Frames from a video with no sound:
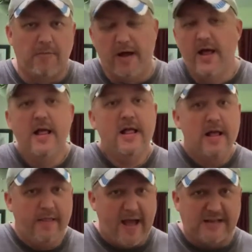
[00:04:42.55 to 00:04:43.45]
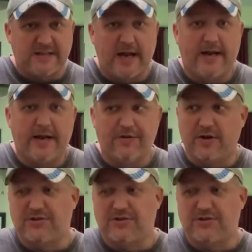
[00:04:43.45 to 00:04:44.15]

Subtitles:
But that's got to get addressed.